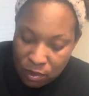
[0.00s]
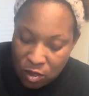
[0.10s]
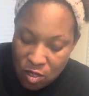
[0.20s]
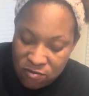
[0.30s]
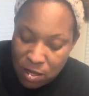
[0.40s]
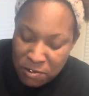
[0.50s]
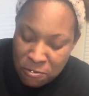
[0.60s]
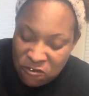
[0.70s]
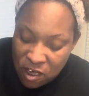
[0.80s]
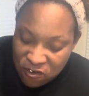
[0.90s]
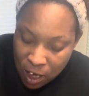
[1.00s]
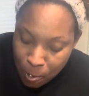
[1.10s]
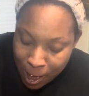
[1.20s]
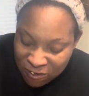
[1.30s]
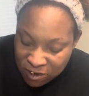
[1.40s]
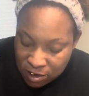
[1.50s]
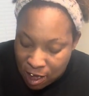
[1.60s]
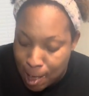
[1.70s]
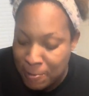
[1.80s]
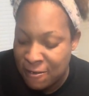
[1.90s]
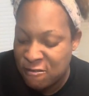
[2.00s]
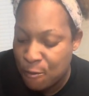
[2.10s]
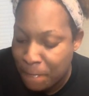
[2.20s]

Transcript: So tell me some shows y'all watching in the comments.